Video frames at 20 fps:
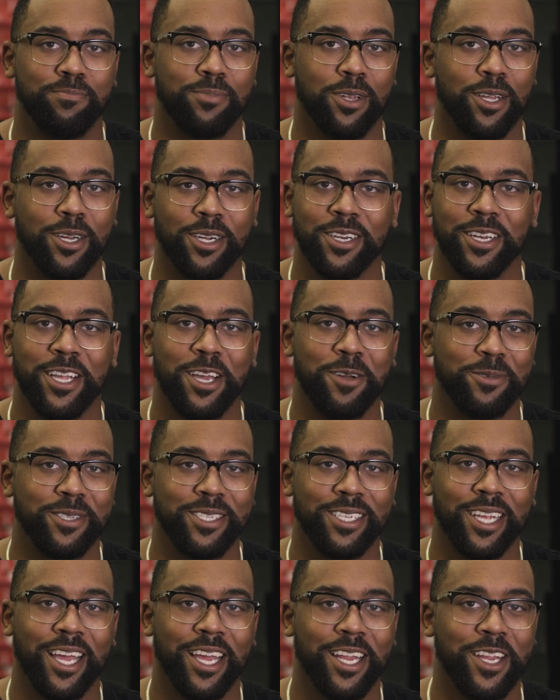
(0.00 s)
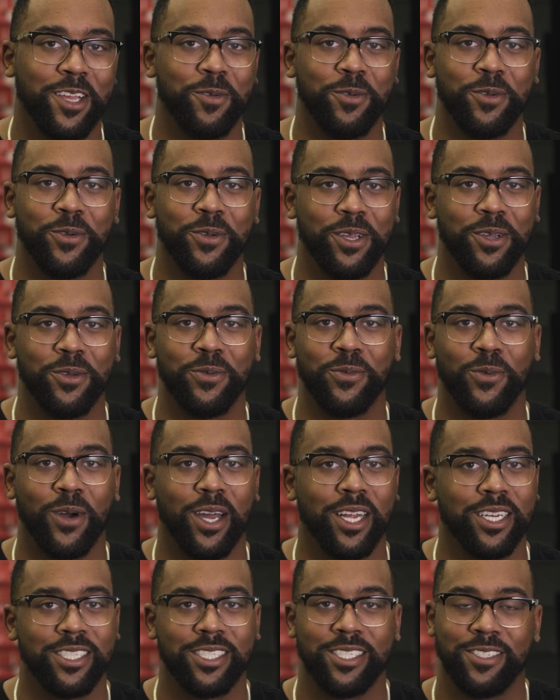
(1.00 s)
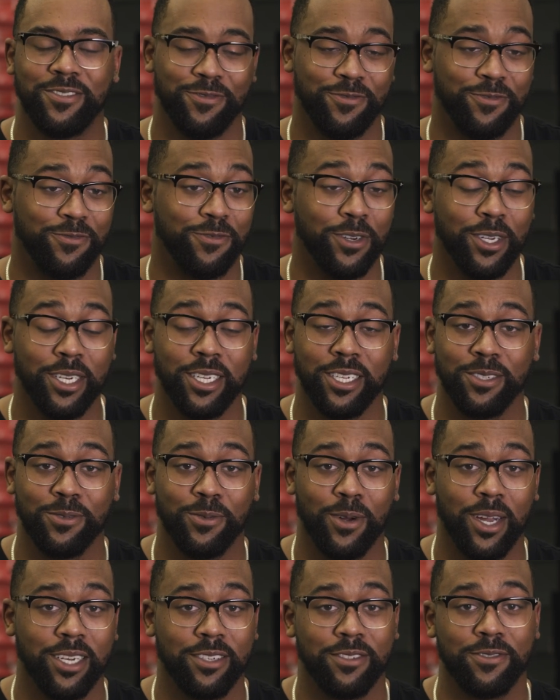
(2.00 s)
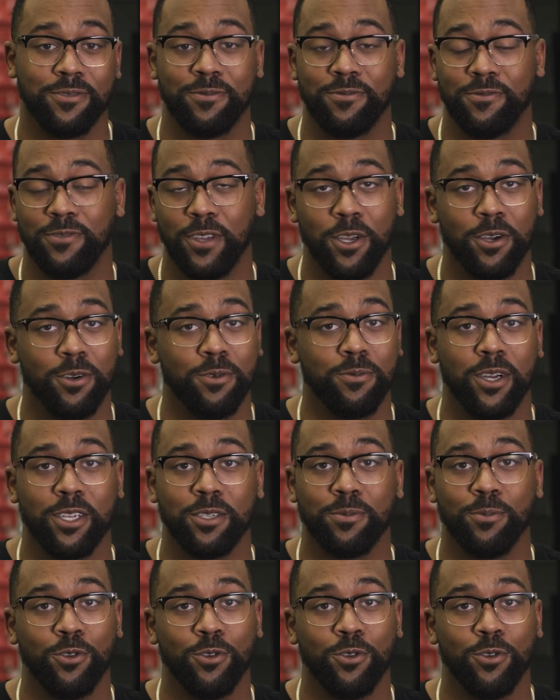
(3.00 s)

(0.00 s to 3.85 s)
bunker down beside him and, and watch footage, watch film, watch